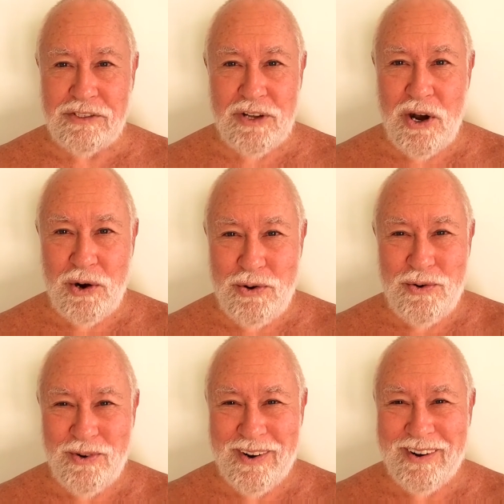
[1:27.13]

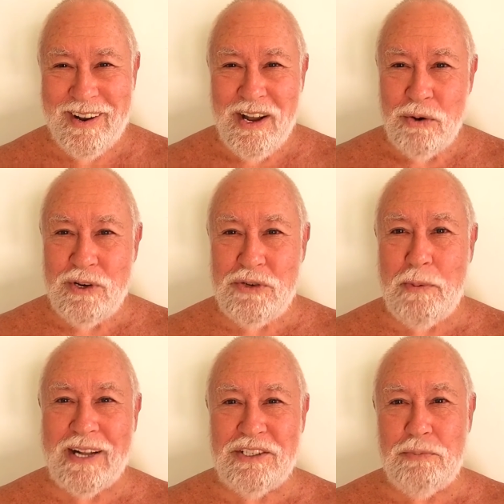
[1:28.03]
no
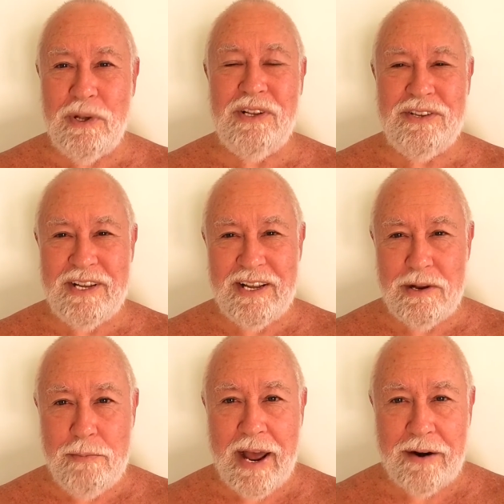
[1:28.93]
responsibility in the
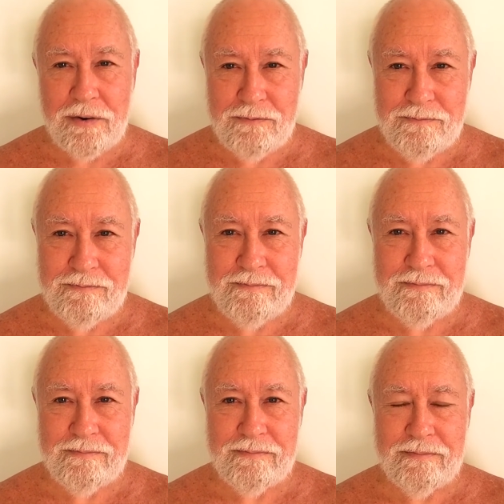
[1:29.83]
matter.
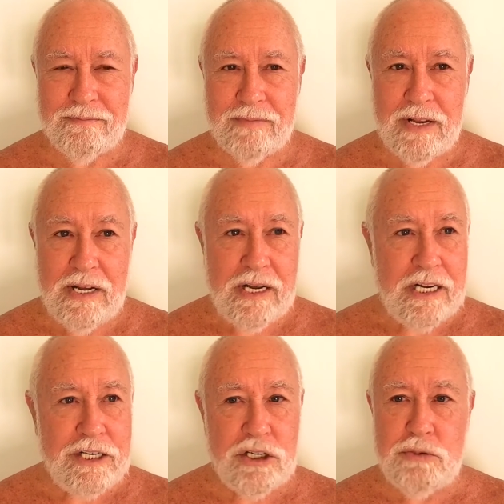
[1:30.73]

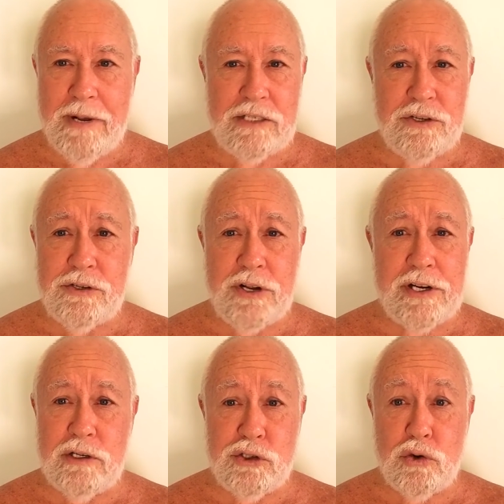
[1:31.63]
It just makes the
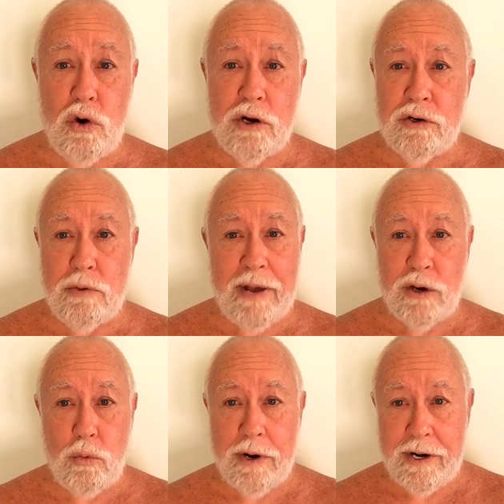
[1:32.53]
signal stronger no matter
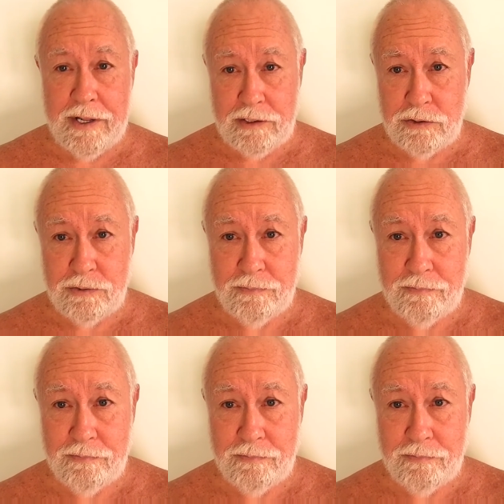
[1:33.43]
what it is.